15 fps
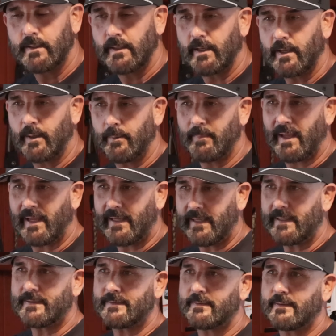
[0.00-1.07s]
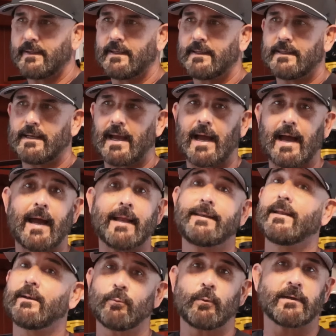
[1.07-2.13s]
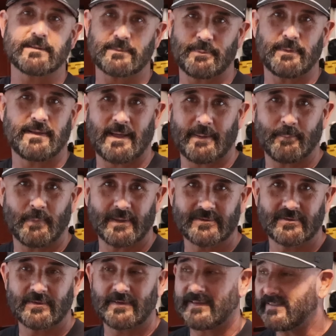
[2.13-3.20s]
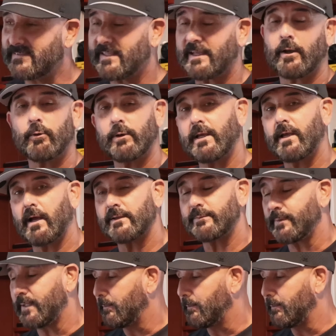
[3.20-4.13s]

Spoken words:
And I didn't want to spend that much. This thing already cost me